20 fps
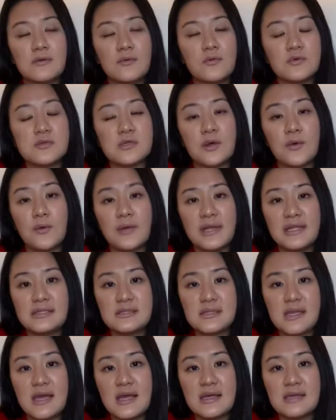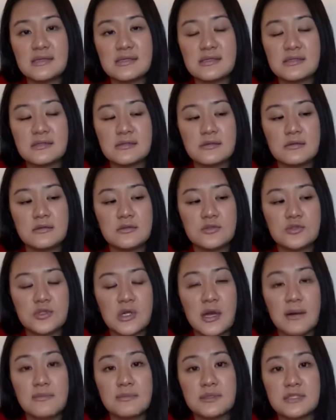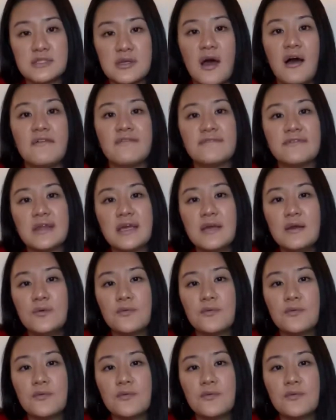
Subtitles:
So when it says strum softly,